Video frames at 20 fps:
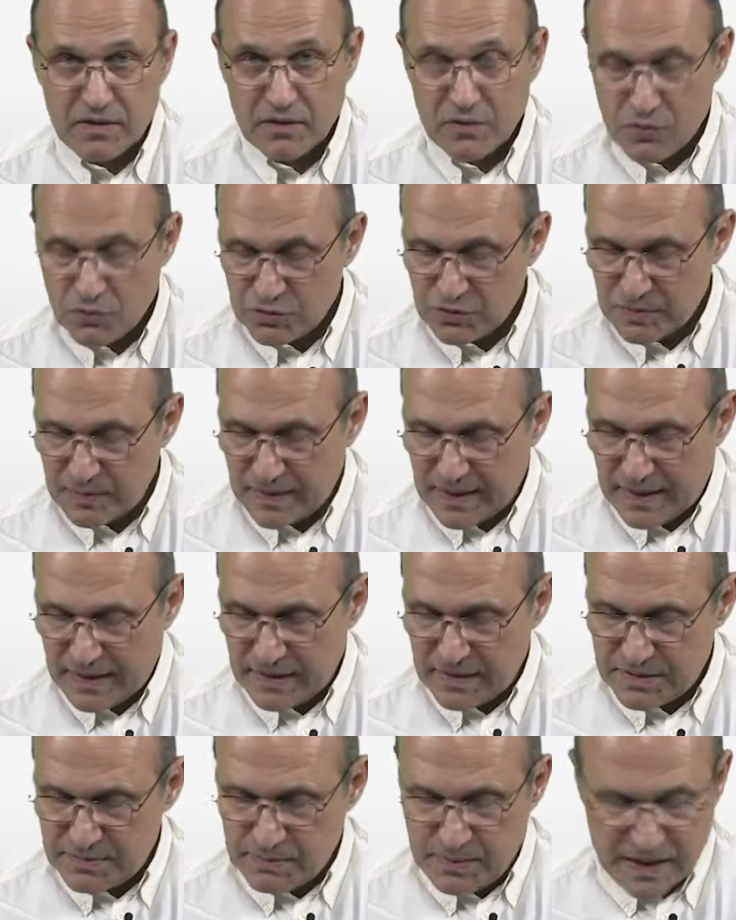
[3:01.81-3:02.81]
the
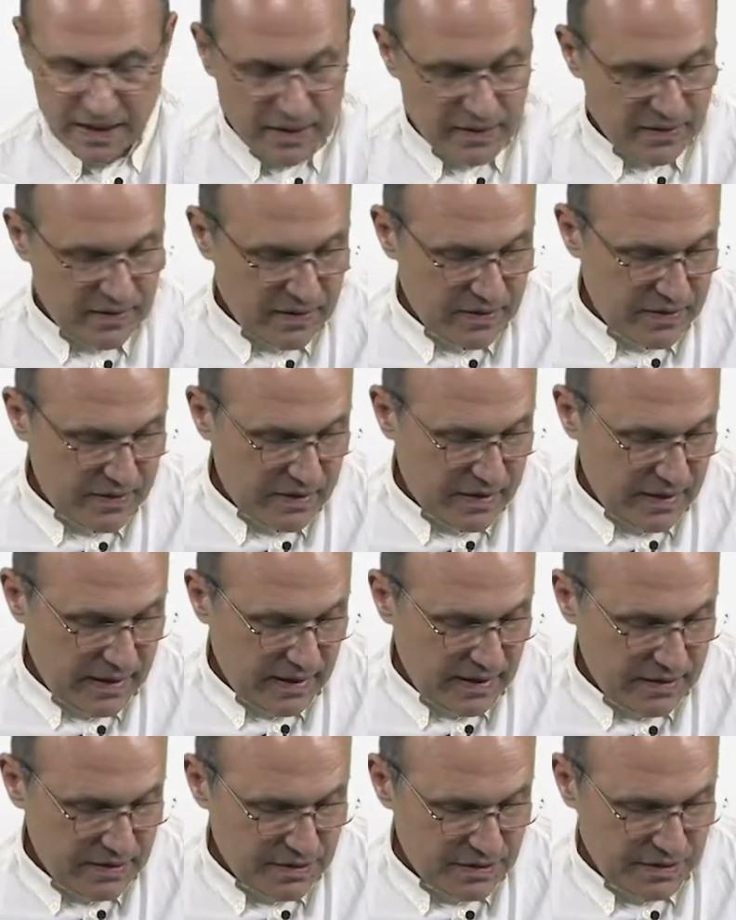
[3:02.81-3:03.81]
codomain is bigger than the
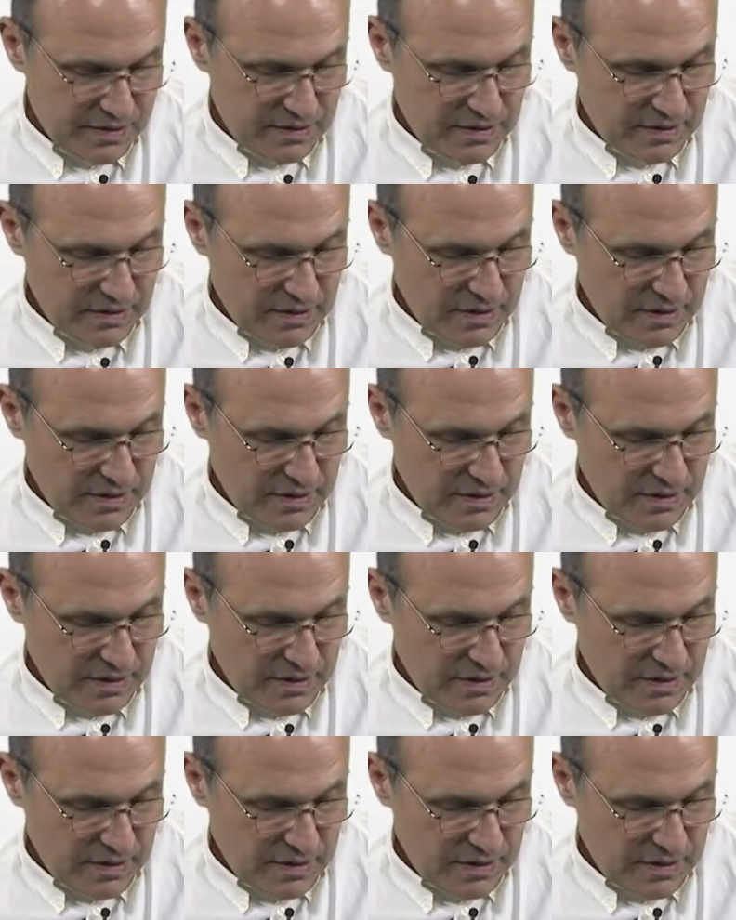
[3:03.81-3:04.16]
range,